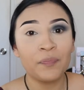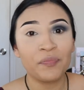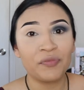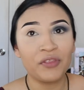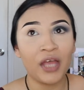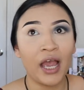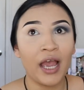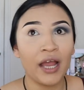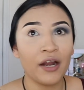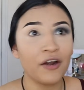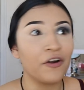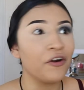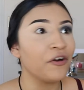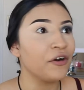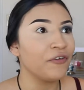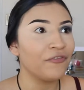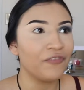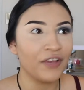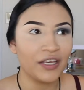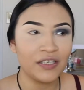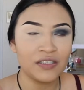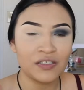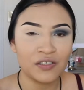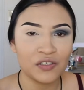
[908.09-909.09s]
that her
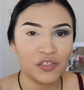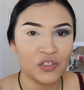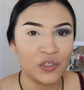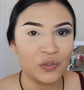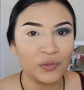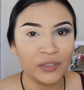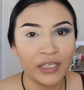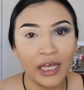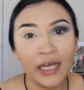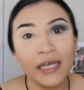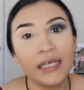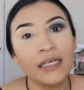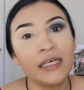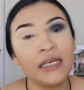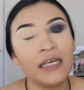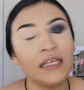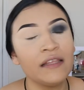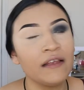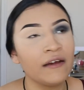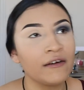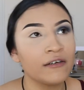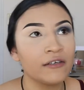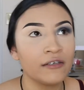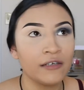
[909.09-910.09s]
face is so cakey,
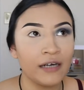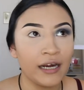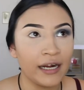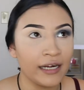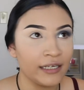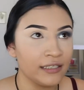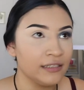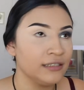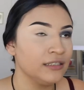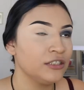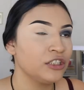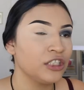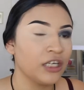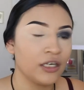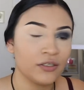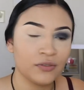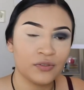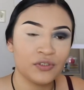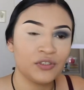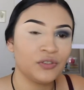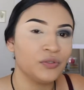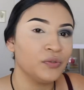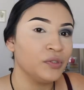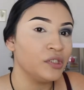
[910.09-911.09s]
that her
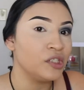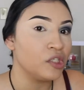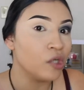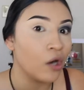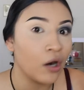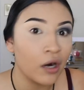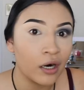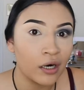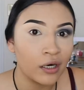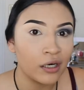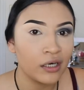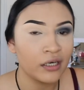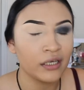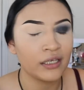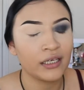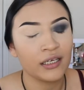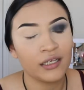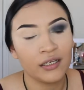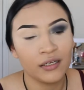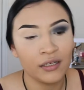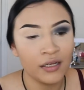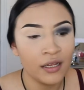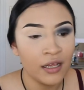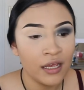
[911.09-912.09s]
eyeshadow's too dark,
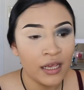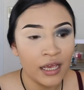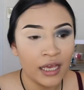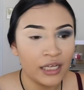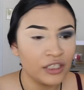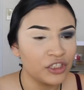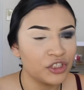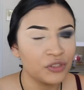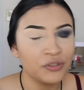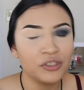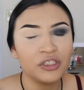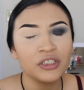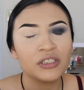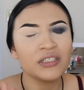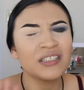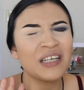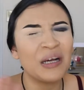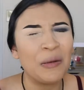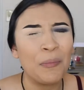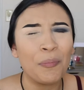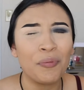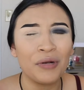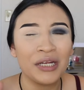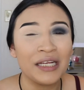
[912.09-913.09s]
and she was just
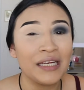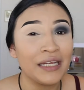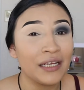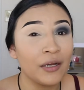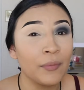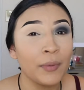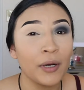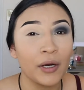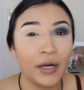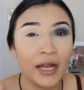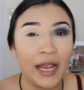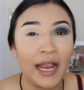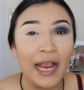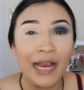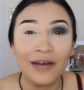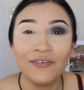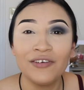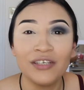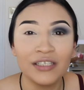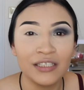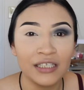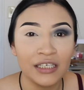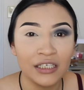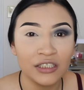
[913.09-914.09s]
complaining about
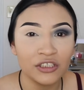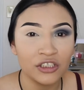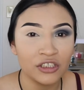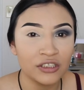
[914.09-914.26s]
everything.